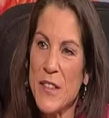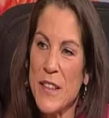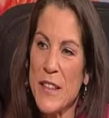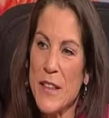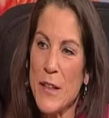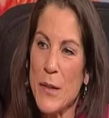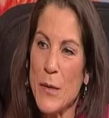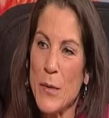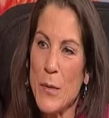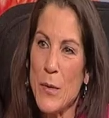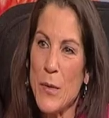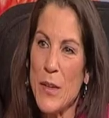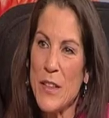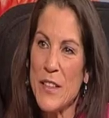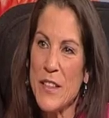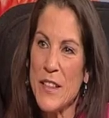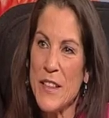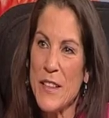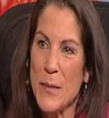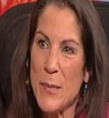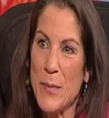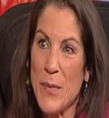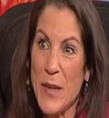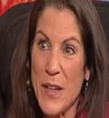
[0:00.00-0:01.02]
it
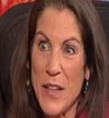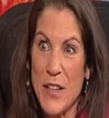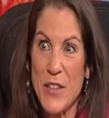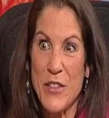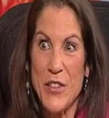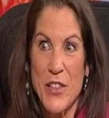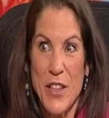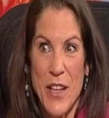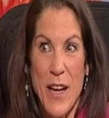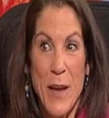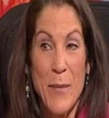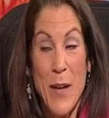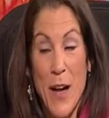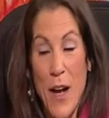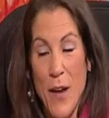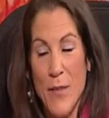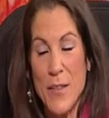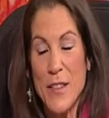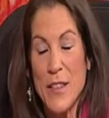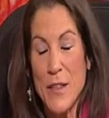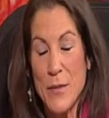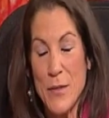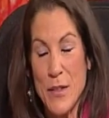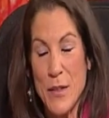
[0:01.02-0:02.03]
a big... I mean,
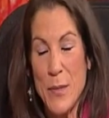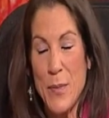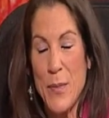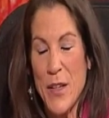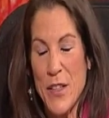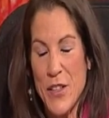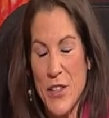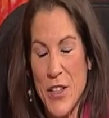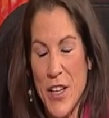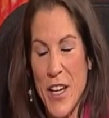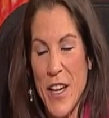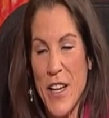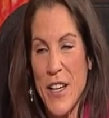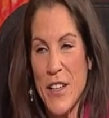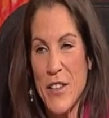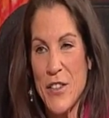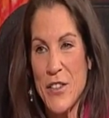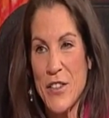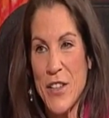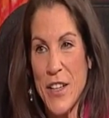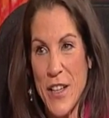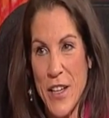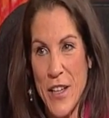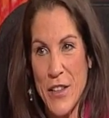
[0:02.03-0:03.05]
obviously it was a big
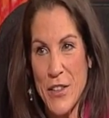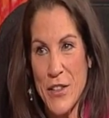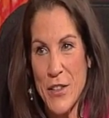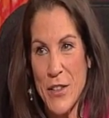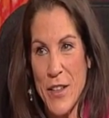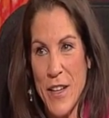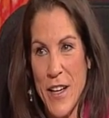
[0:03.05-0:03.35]
change to cut your